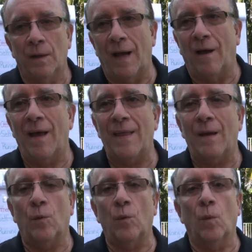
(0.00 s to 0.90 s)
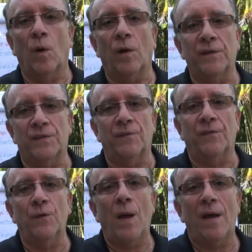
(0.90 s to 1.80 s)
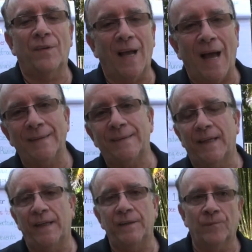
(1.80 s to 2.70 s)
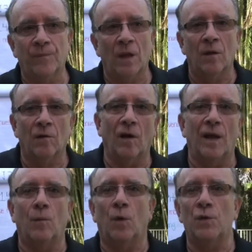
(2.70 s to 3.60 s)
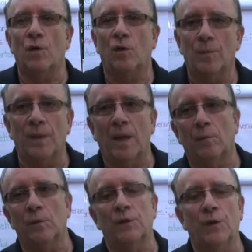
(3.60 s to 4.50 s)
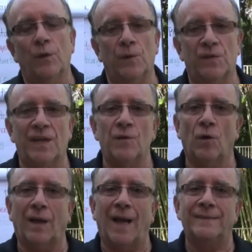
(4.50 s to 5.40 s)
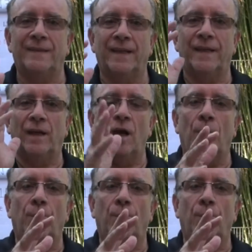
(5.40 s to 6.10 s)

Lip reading: Now, how that will work is if you have content, right, what you're going to be able to do is send your content up